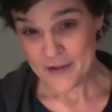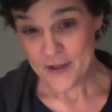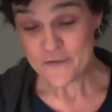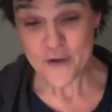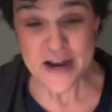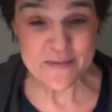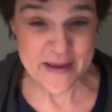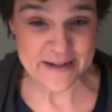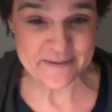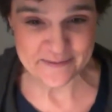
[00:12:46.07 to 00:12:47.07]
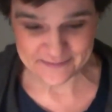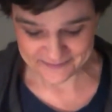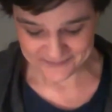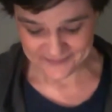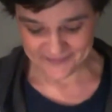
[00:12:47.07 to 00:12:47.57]
Freedmen.
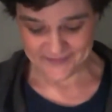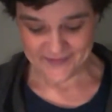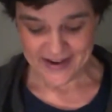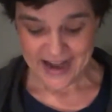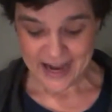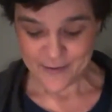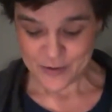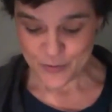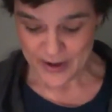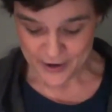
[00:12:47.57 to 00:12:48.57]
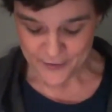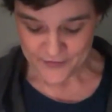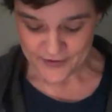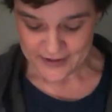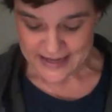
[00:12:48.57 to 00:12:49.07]
And number
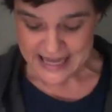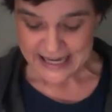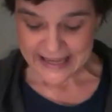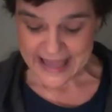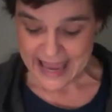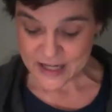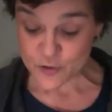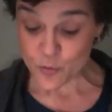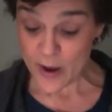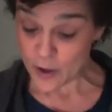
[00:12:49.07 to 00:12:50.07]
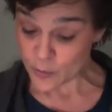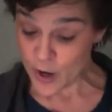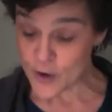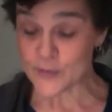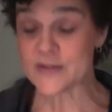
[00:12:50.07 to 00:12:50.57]
12. Gained
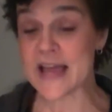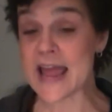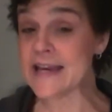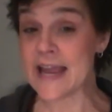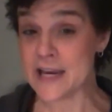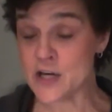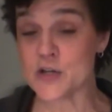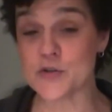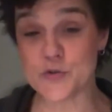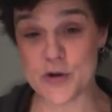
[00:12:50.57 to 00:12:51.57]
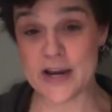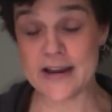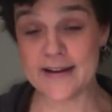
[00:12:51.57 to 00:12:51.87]
railroads and industry.